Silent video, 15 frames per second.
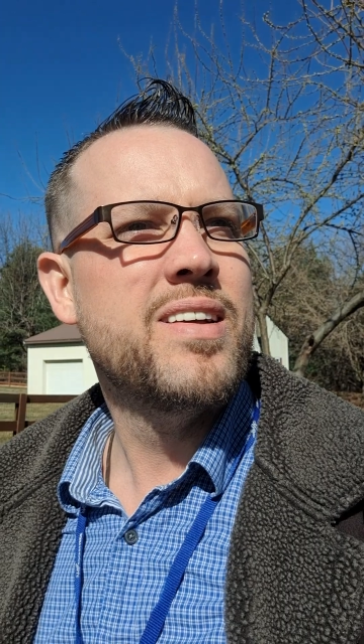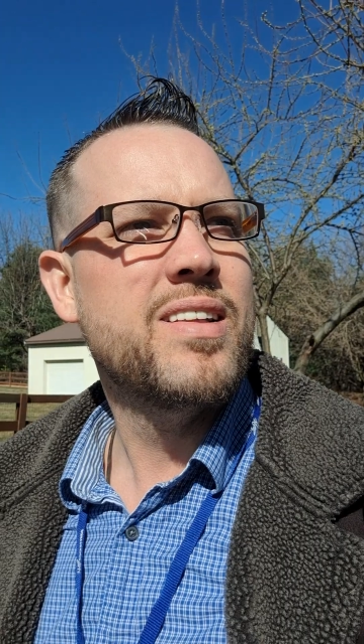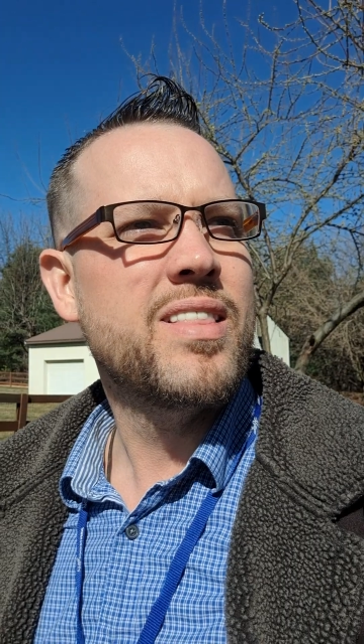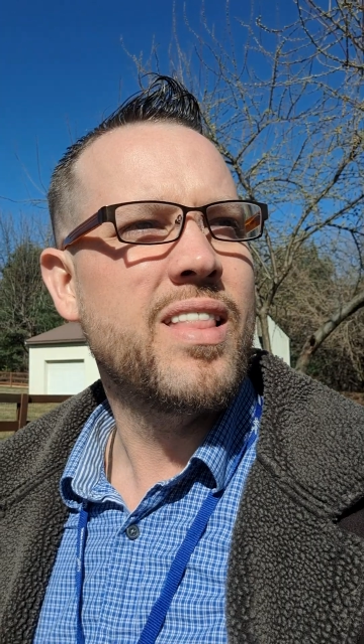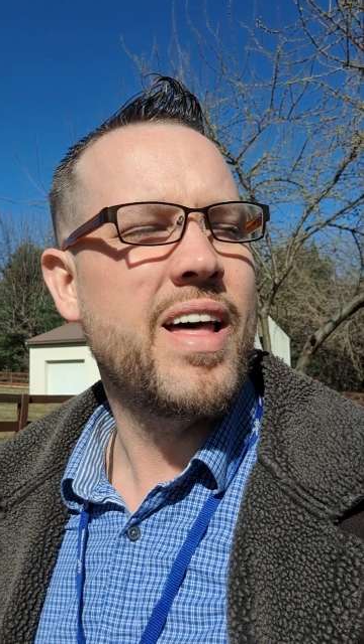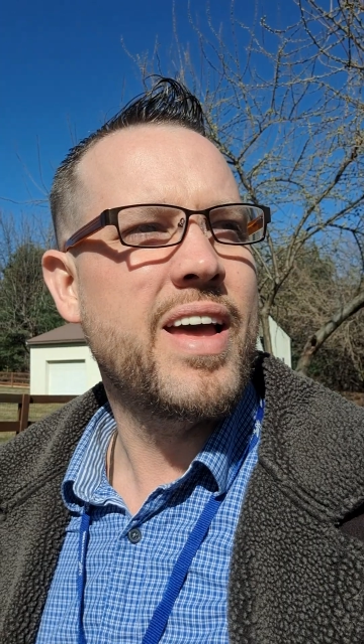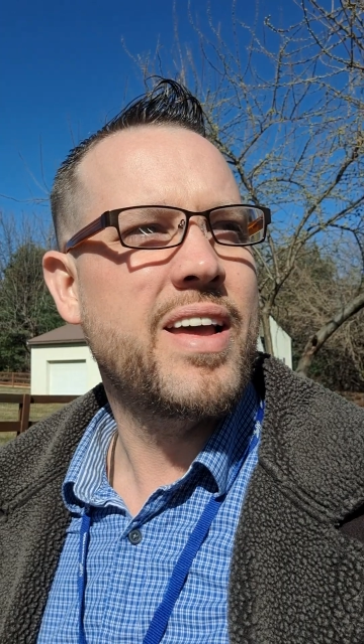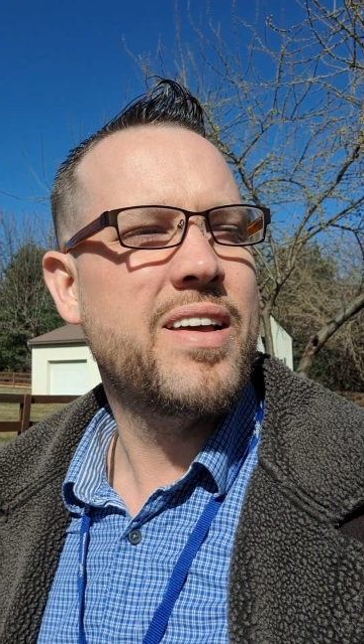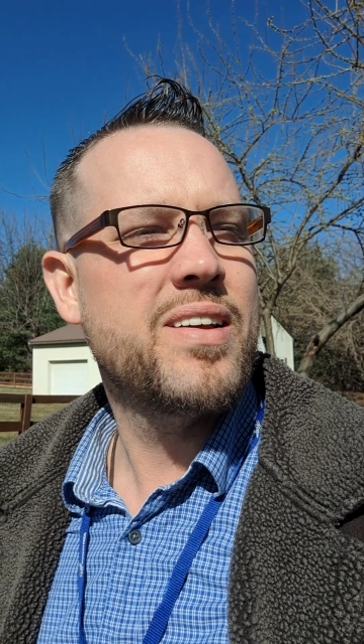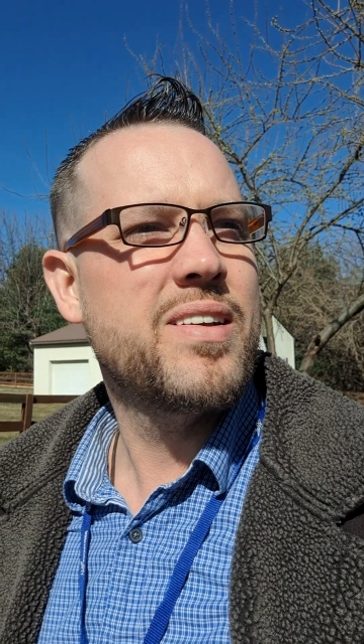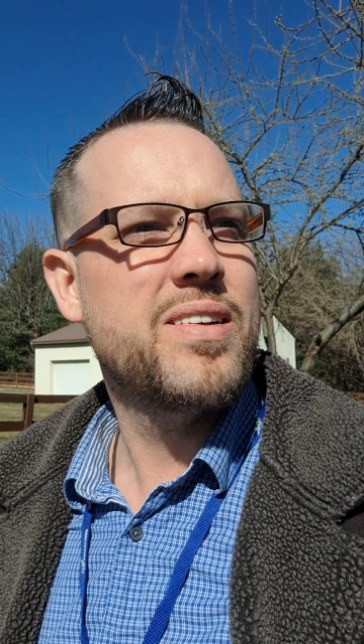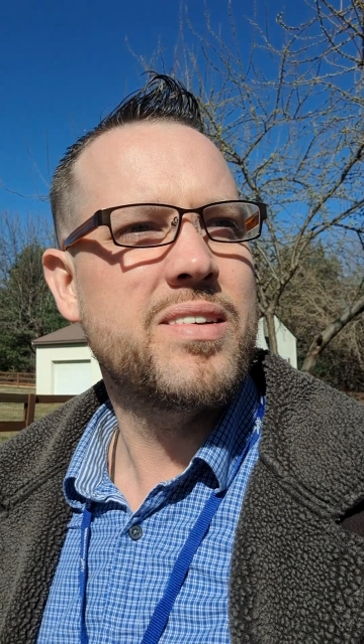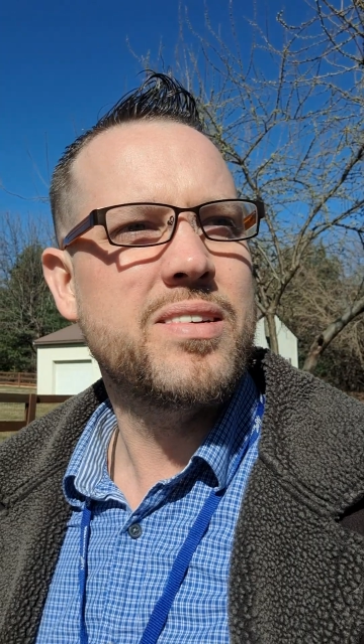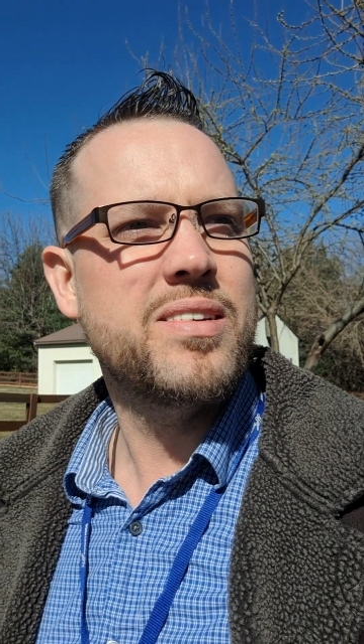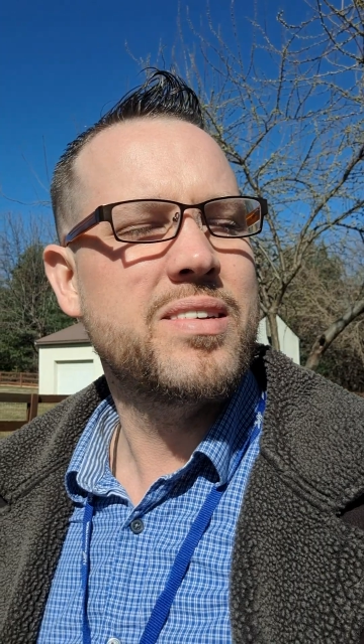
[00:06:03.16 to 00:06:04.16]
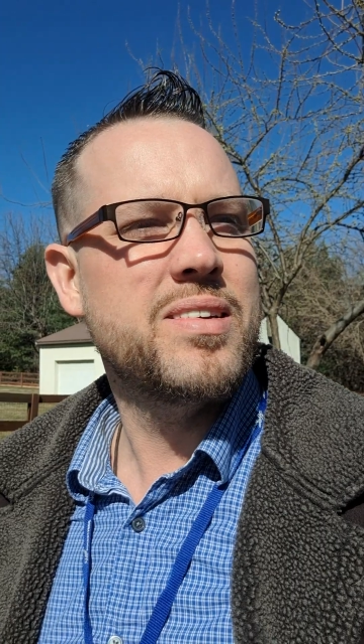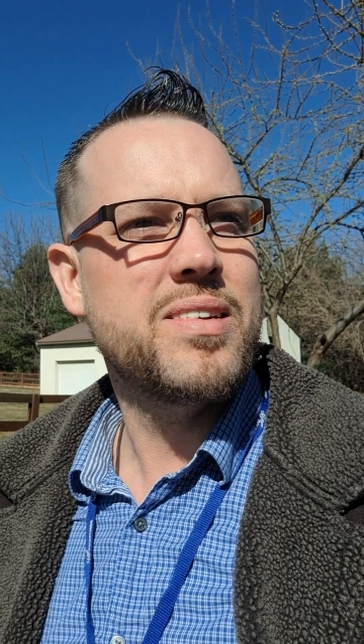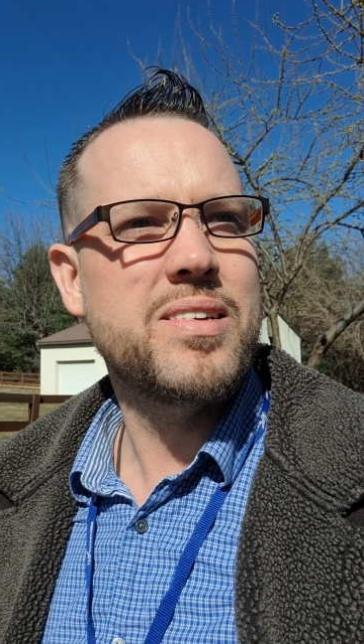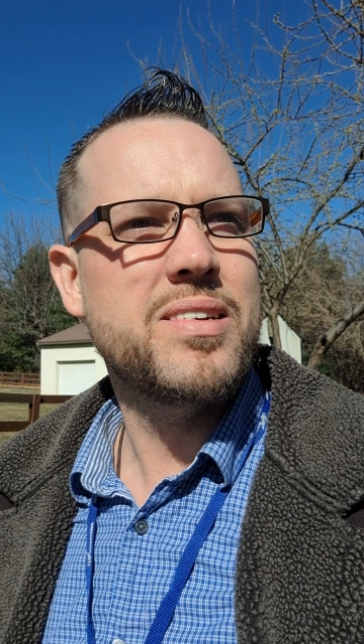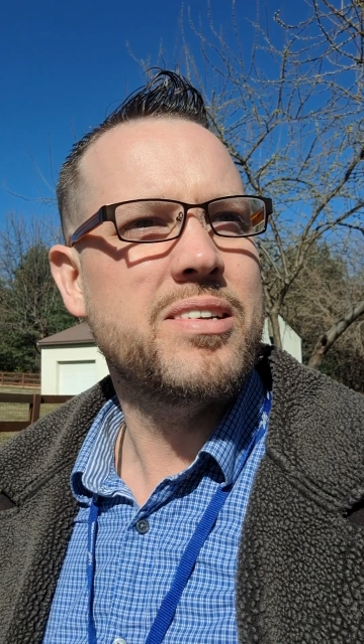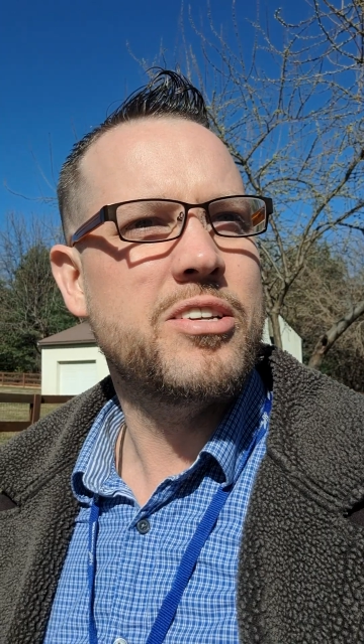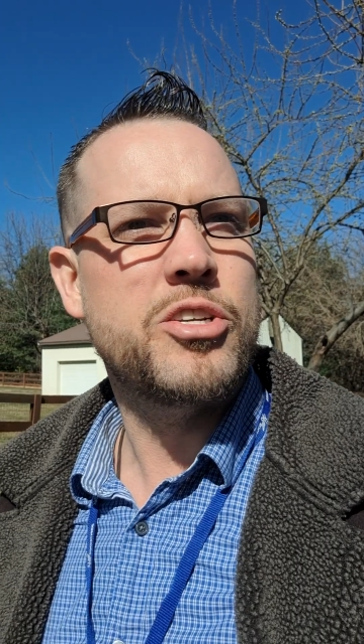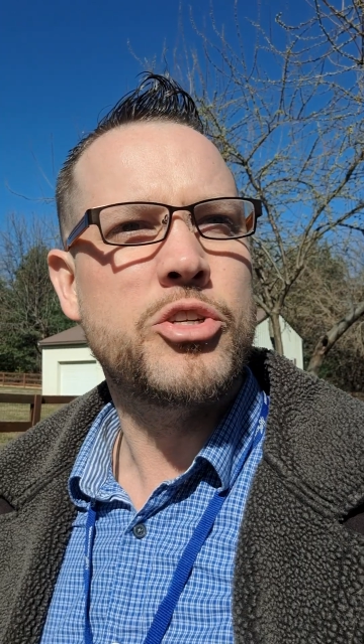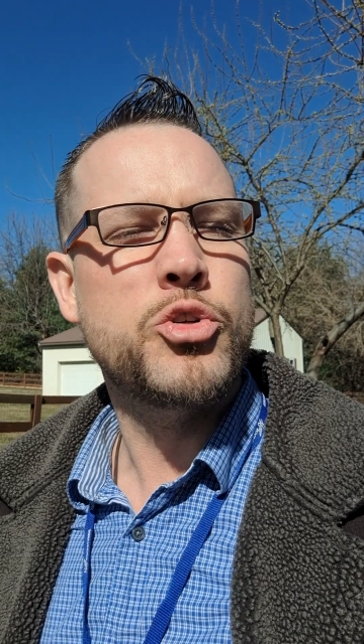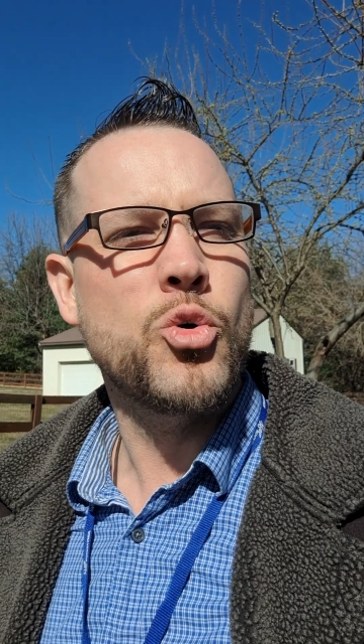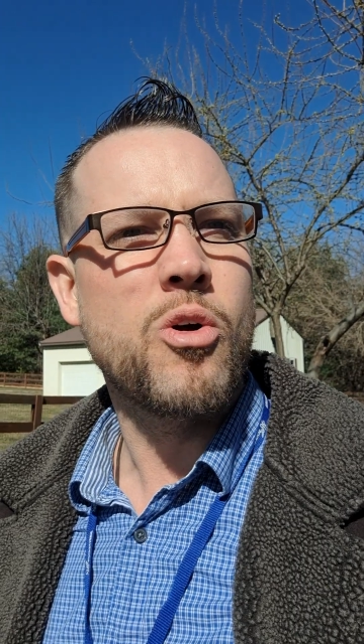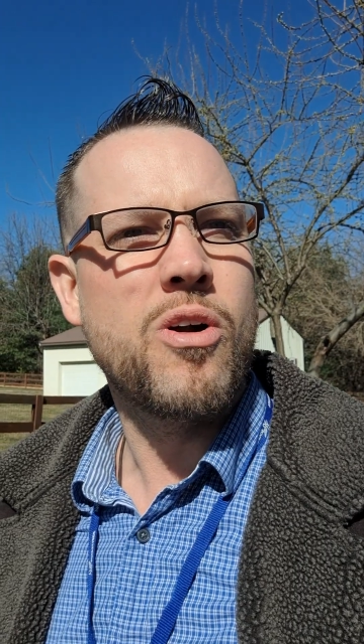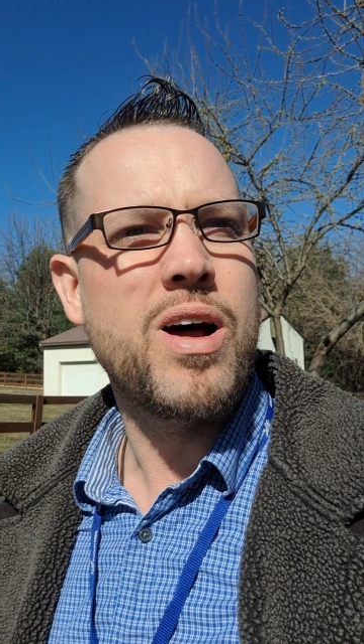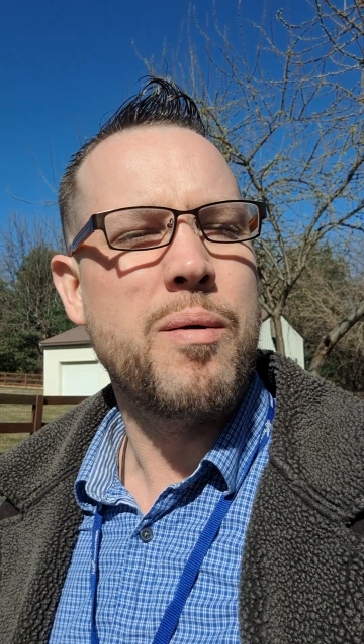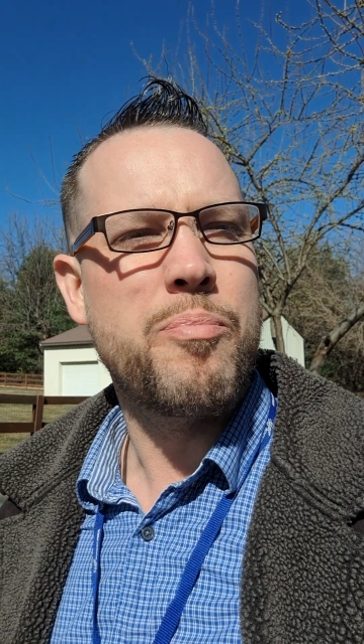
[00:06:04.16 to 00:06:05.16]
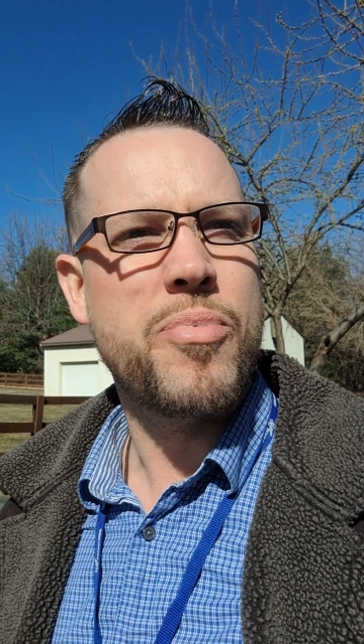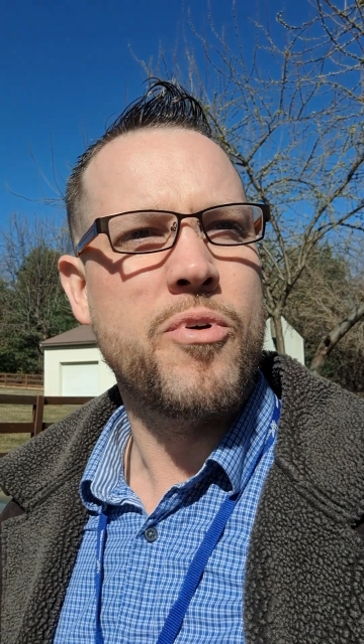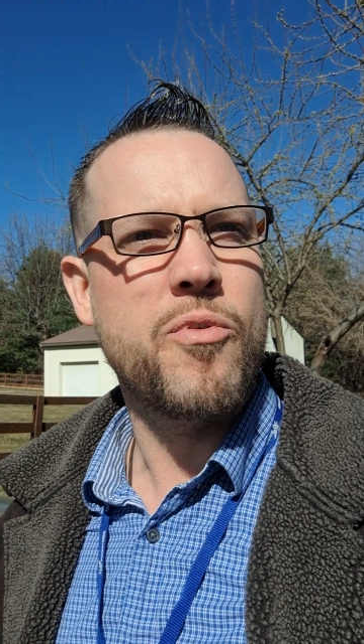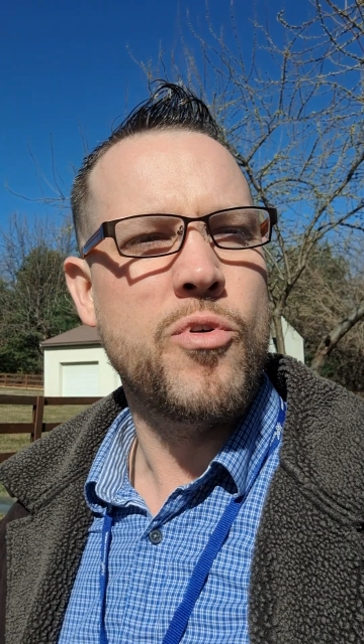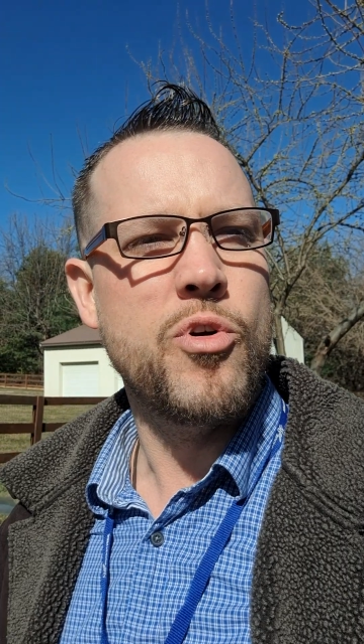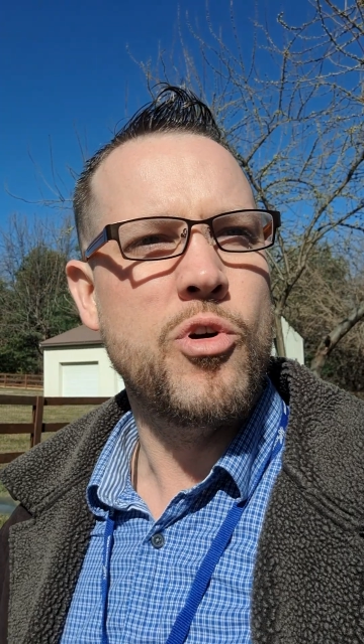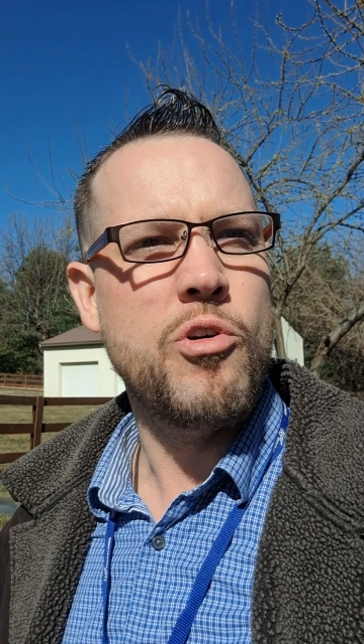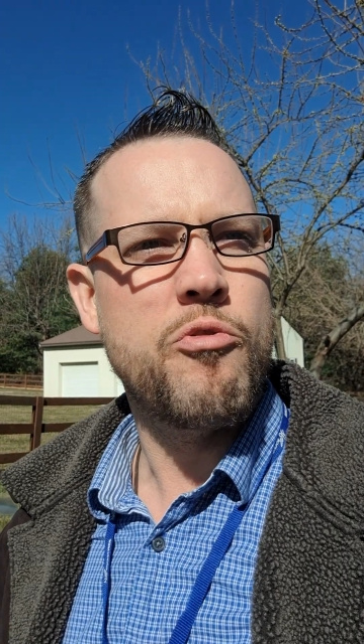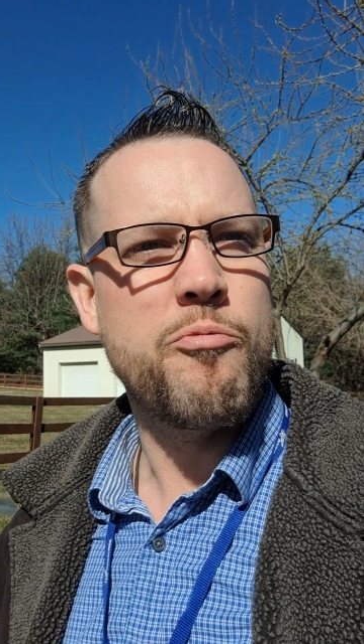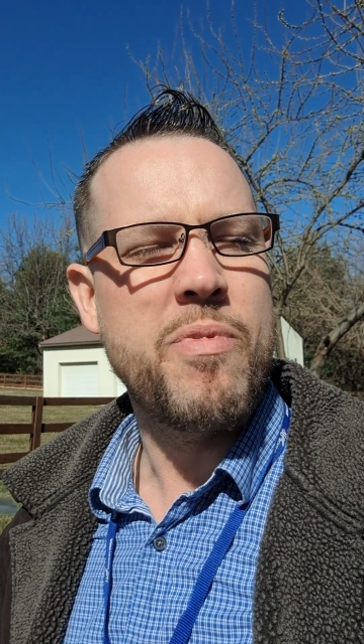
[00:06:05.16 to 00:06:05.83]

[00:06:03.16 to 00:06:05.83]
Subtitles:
like shore up the roof,